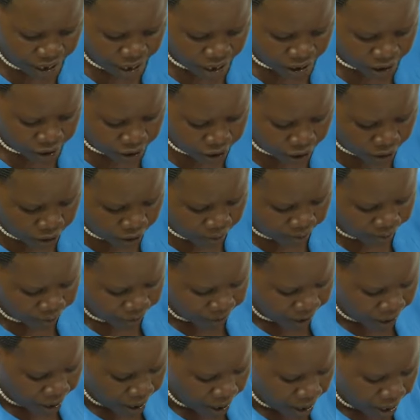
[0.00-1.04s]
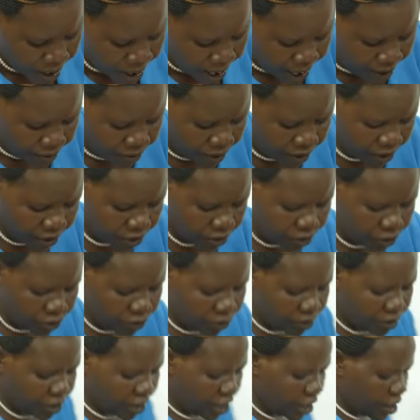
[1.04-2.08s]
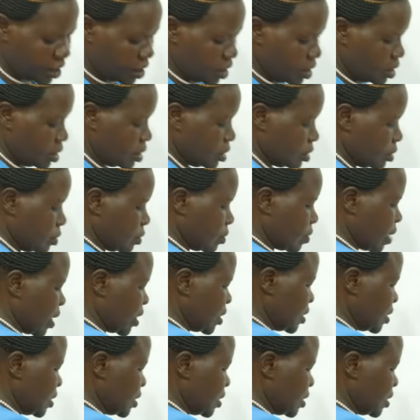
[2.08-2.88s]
So I want you to write